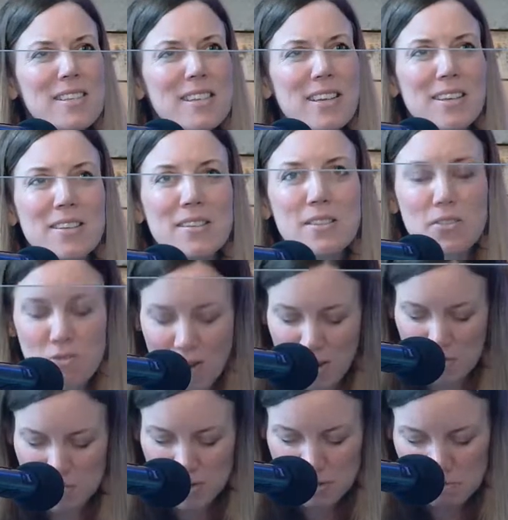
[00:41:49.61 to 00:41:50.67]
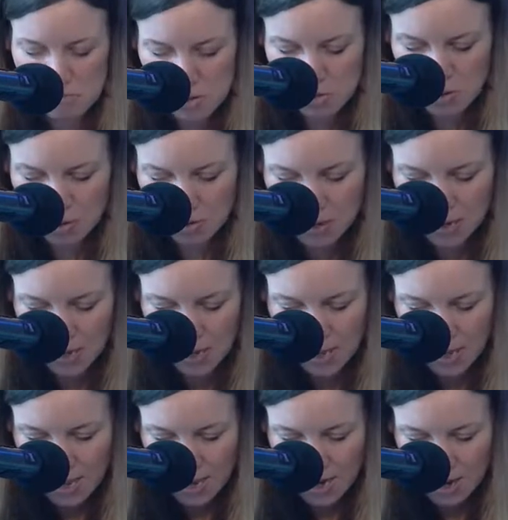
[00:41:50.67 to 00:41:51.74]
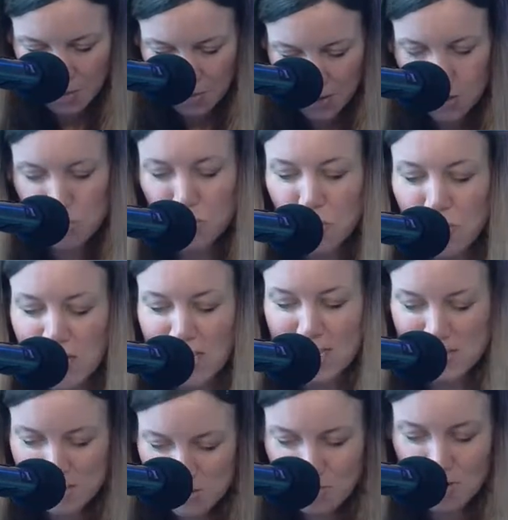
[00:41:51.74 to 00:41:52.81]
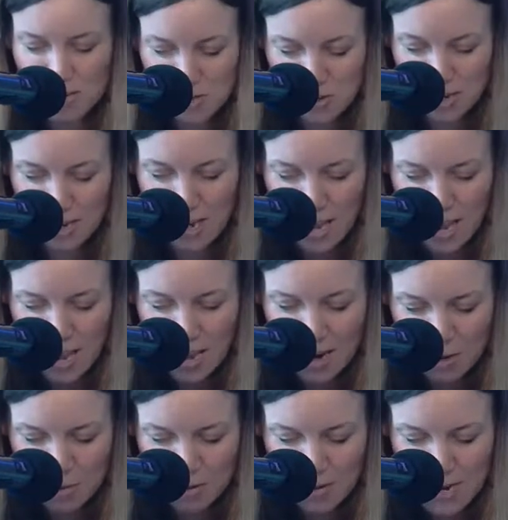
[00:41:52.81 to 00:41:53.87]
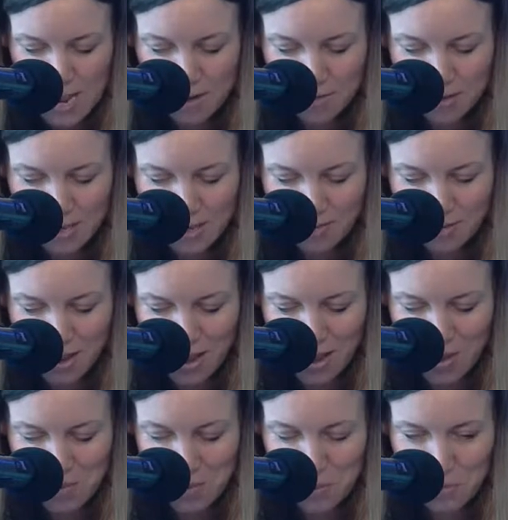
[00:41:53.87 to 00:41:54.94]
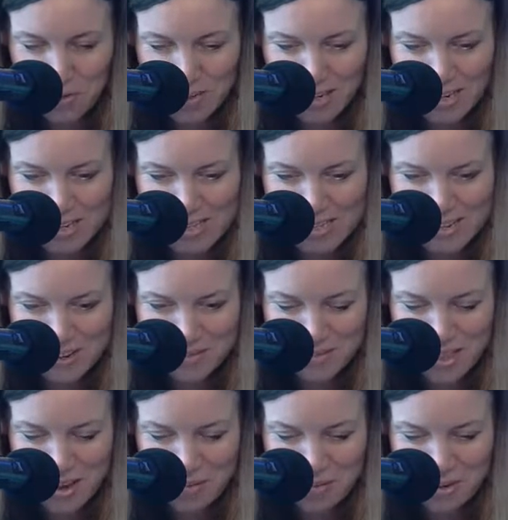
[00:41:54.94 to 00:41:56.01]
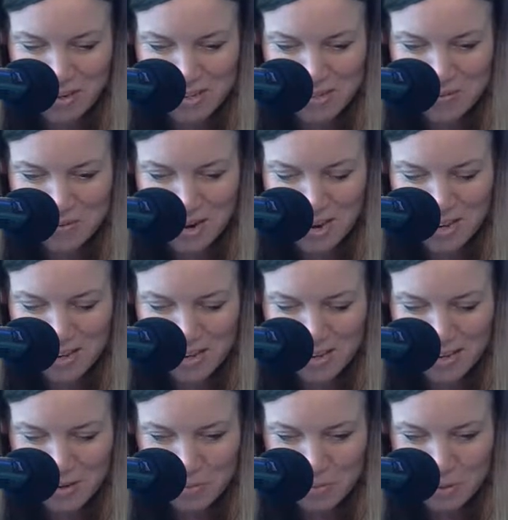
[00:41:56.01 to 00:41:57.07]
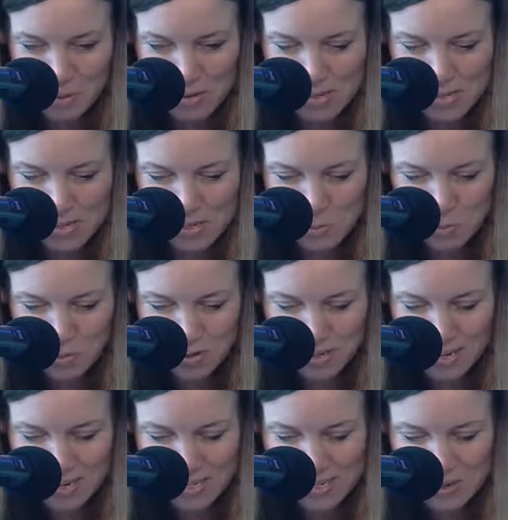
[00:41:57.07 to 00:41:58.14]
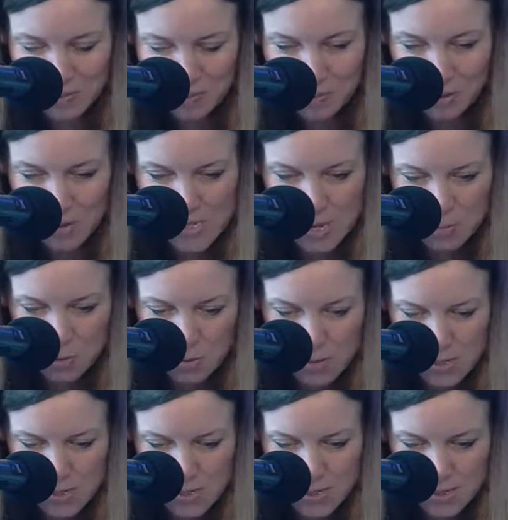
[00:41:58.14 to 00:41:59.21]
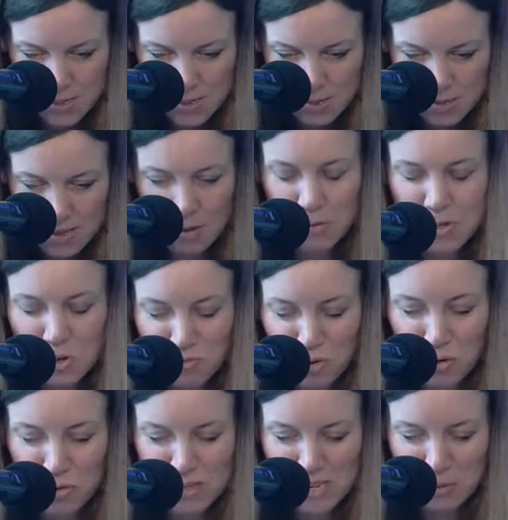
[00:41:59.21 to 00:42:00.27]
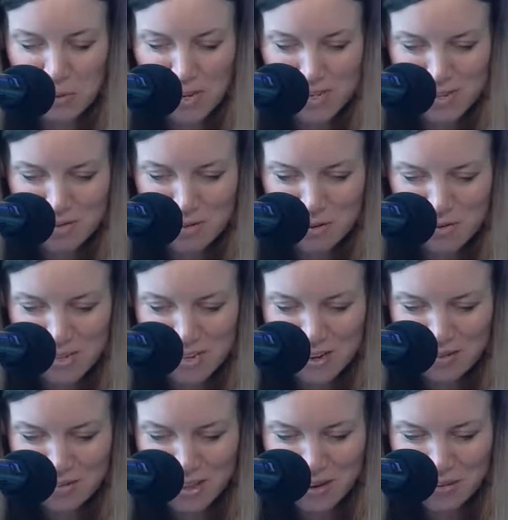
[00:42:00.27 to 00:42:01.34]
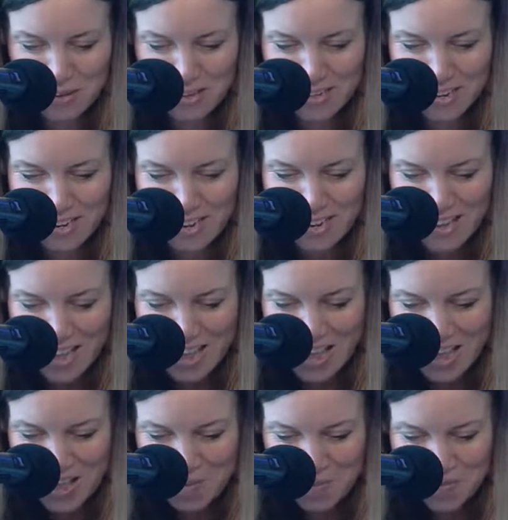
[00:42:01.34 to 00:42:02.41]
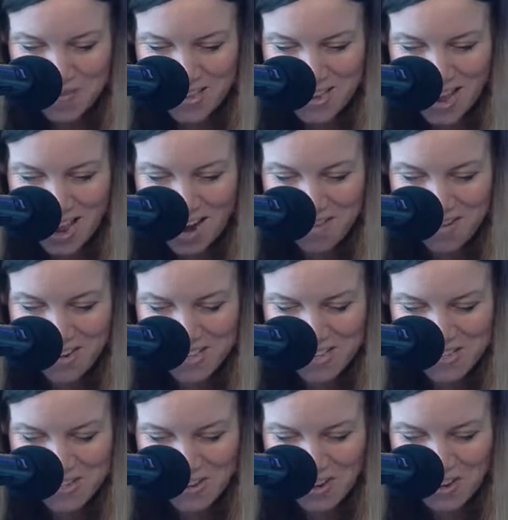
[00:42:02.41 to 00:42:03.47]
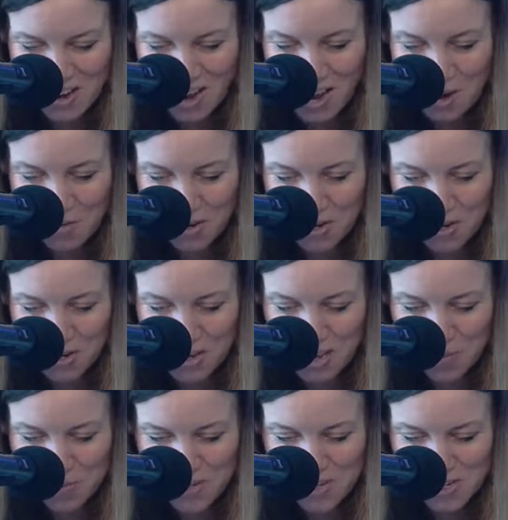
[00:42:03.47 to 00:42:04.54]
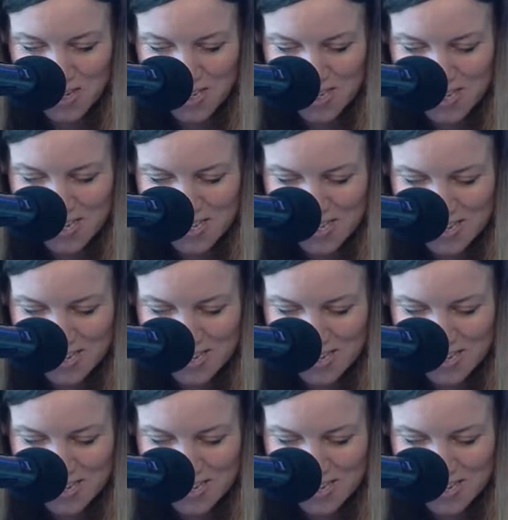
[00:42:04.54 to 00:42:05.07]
is it? Scrams? Don't know. And I will, oh, screens, okay. And I will never give up. Brilliant. Love that one as well. Morris says, brilliant. Is that Morris's? That was a Rosie. Well done, Rosie. Love that one. Aaron's got, I will look up to Jesus